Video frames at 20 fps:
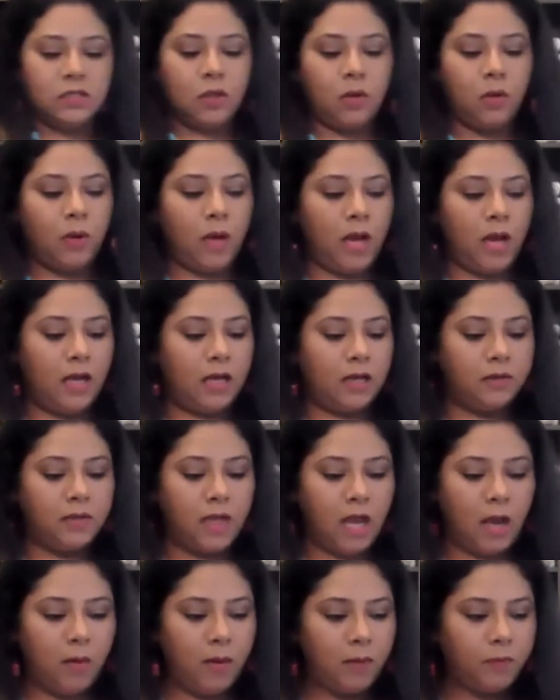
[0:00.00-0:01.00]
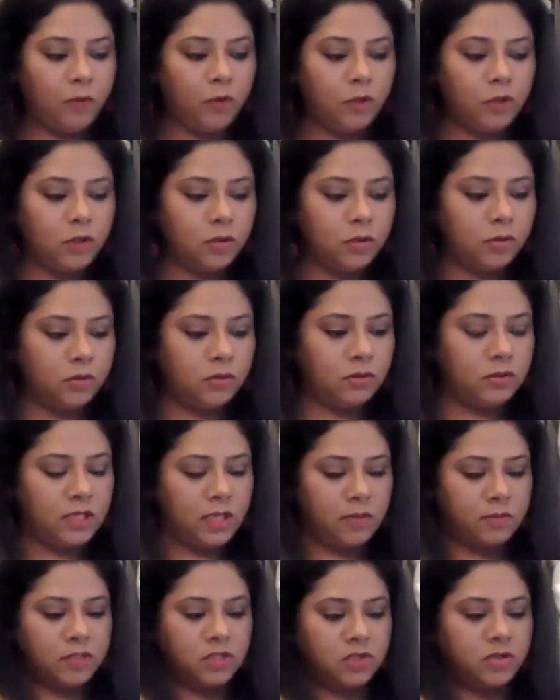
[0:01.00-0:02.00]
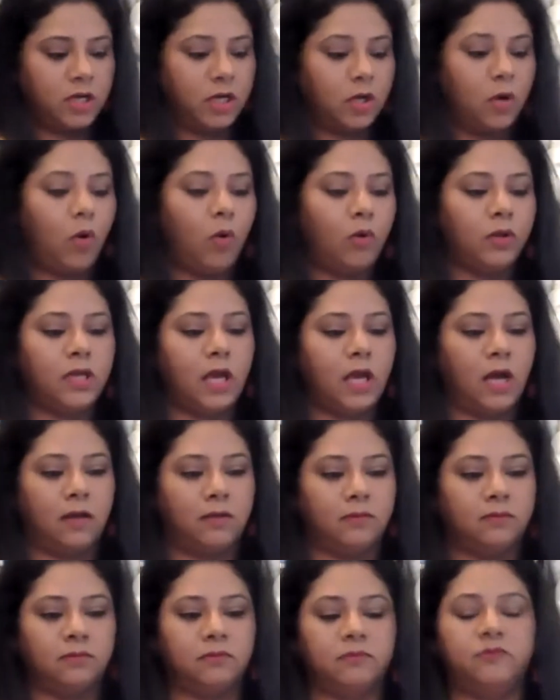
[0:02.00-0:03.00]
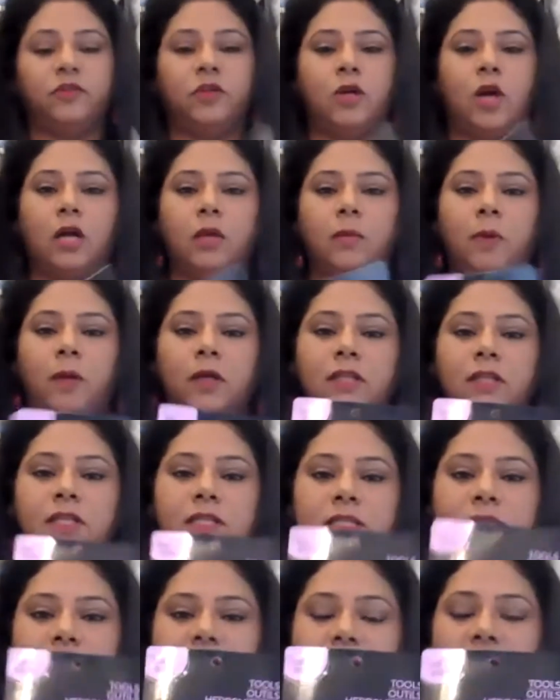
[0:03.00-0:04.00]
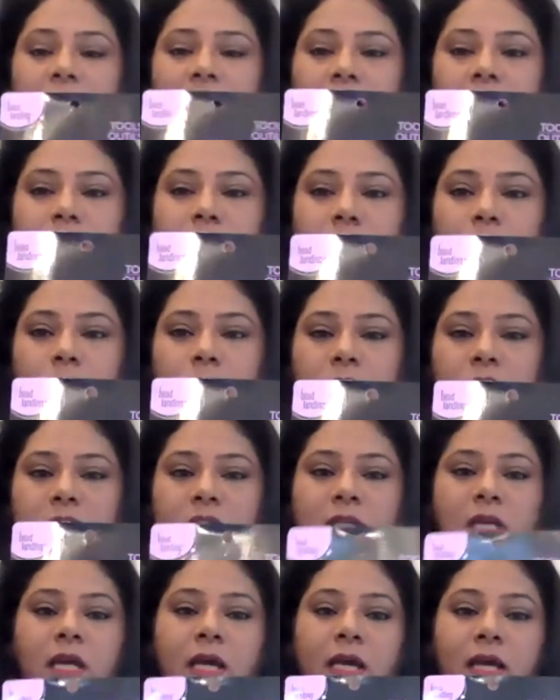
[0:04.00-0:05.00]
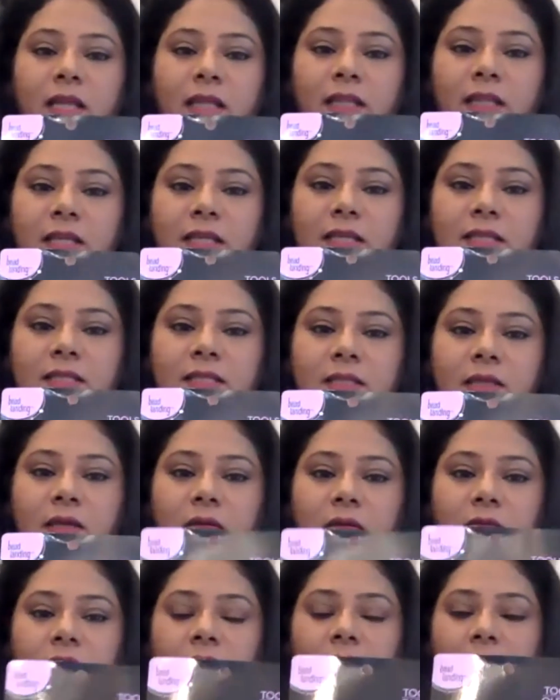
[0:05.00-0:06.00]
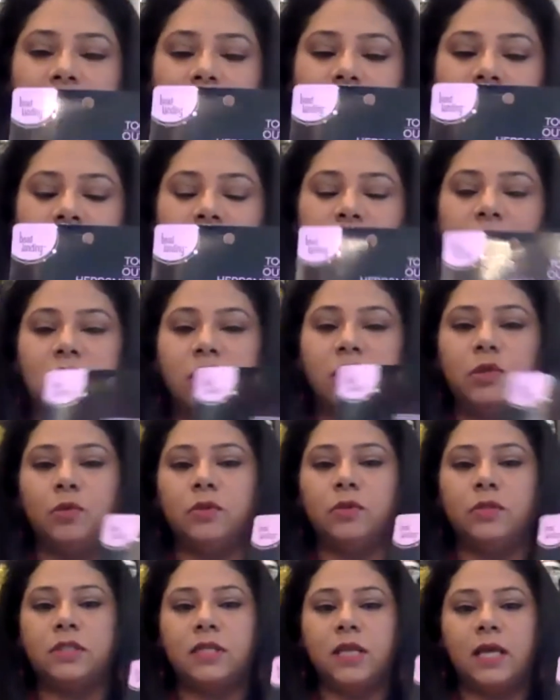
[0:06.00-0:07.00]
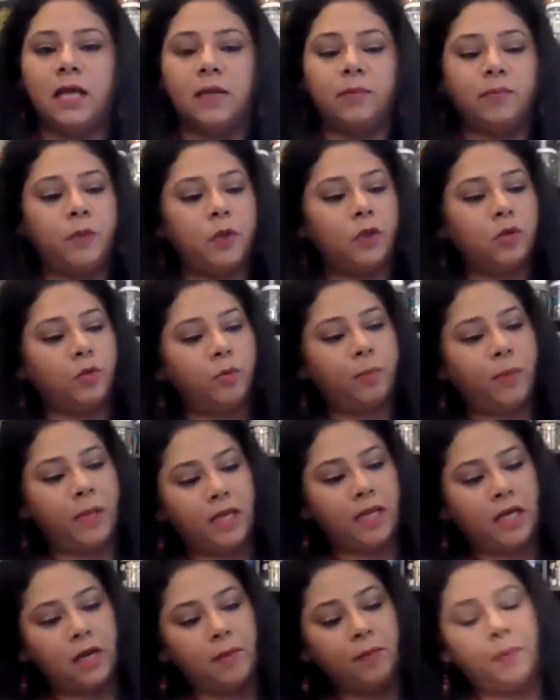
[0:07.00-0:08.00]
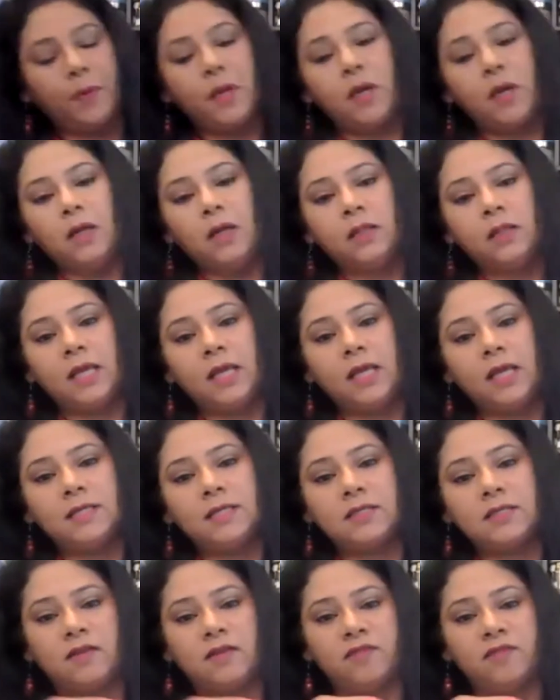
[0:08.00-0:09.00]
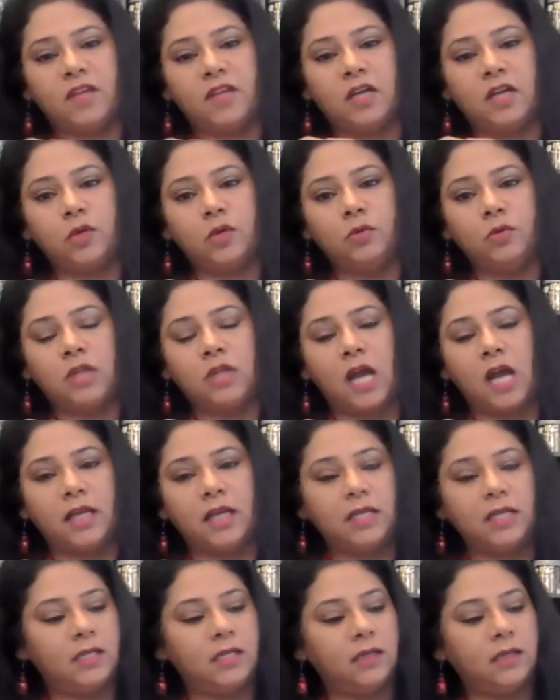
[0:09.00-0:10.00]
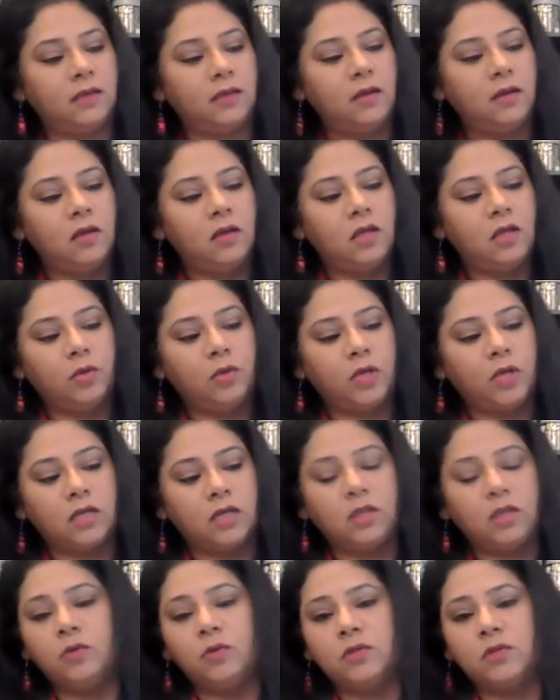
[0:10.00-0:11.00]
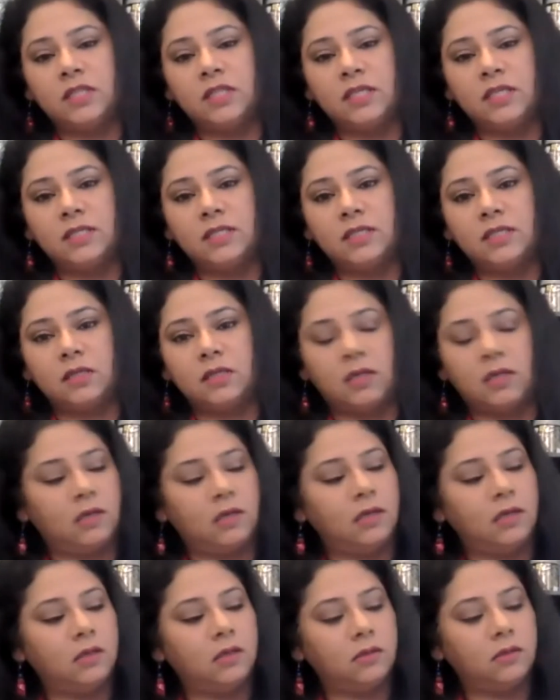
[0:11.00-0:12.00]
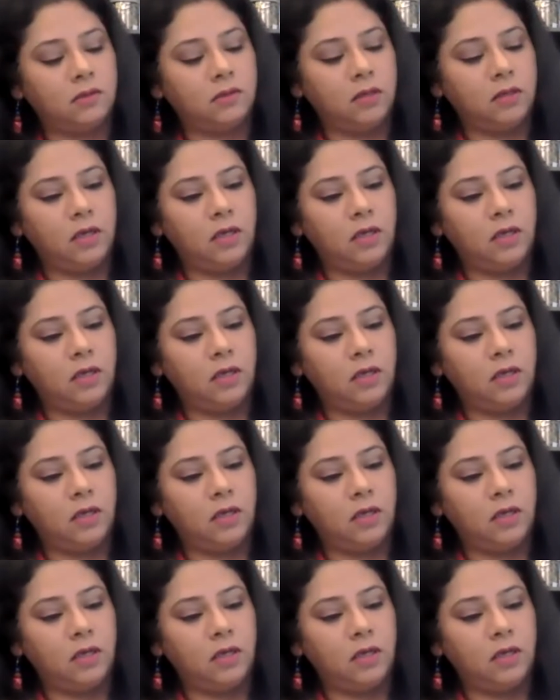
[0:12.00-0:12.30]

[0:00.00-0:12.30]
I'm going to demonstrate. Oh yeah, I forgot about these tiny tools. These tiny tools help you to pick up things. If they're too tiny, you can use these little